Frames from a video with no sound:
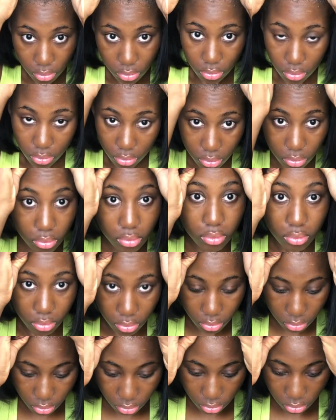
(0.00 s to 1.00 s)
so I didn't
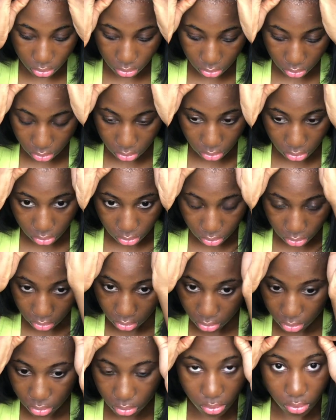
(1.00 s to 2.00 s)
need to.
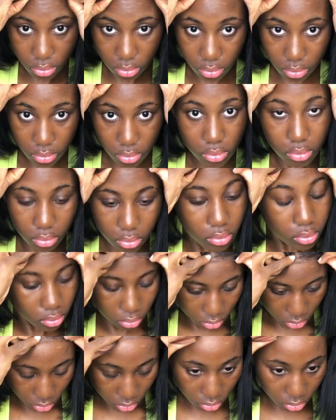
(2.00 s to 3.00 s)
My install
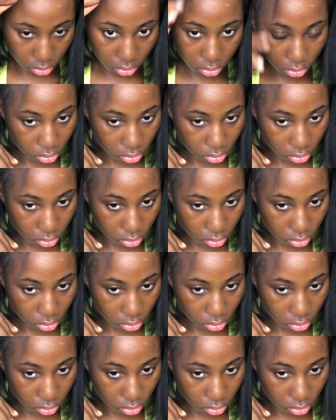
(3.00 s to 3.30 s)
process is